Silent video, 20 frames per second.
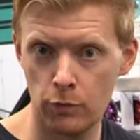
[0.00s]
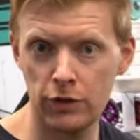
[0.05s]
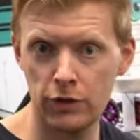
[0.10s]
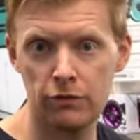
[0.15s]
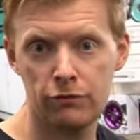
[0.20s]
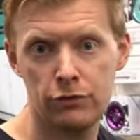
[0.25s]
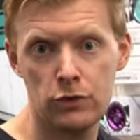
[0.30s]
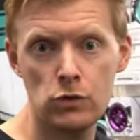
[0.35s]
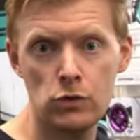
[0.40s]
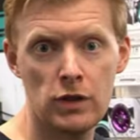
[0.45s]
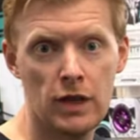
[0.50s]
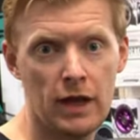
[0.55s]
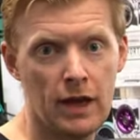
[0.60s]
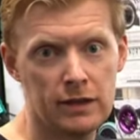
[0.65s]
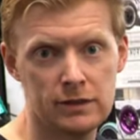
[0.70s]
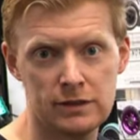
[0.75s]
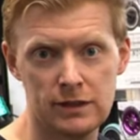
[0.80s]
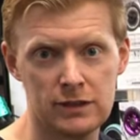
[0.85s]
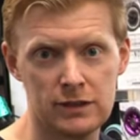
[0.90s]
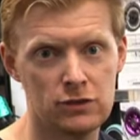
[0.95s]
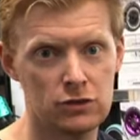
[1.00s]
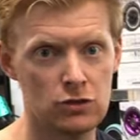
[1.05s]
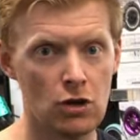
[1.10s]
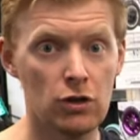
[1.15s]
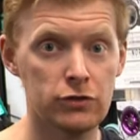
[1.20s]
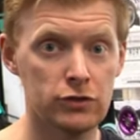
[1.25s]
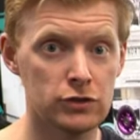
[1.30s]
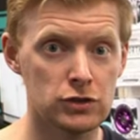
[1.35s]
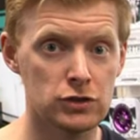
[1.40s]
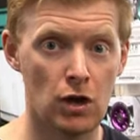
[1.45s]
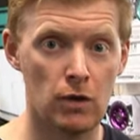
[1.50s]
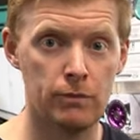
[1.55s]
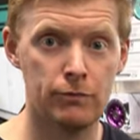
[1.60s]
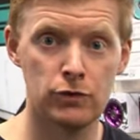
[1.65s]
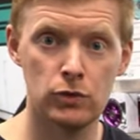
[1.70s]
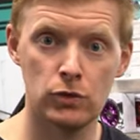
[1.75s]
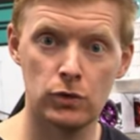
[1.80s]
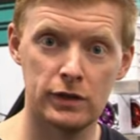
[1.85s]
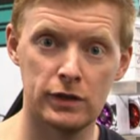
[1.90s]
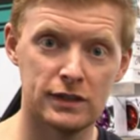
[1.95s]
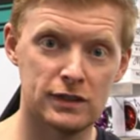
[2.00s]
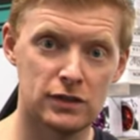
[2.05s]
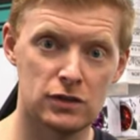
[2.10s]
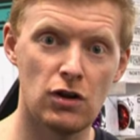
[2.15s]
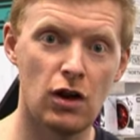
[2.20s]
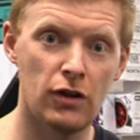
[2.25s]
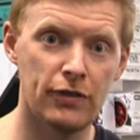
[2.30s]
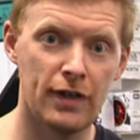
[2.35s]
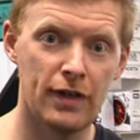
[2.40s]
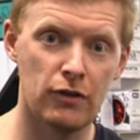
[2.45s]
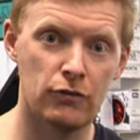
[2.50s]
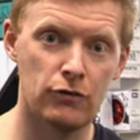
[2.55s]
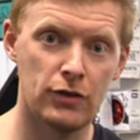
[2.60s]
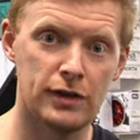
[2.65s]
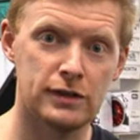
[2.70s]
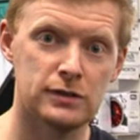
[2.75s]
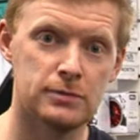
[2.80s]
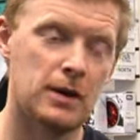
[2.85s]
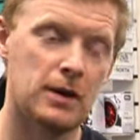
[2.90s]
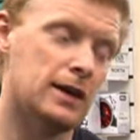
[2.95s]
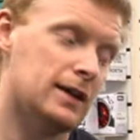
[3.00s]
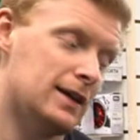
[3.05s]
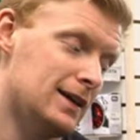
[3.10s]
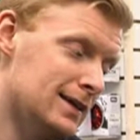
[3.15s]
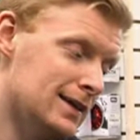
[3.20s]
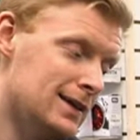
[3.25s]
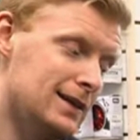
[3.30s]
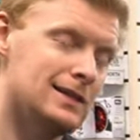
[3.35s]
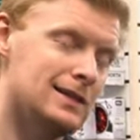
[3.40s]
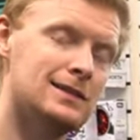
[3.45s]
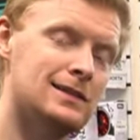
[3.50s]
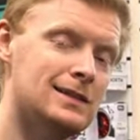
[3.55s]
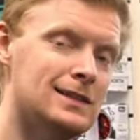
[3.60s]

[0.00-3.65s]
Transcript: with the Fuel EX, it's not the top fuel, it's not their race bike, it is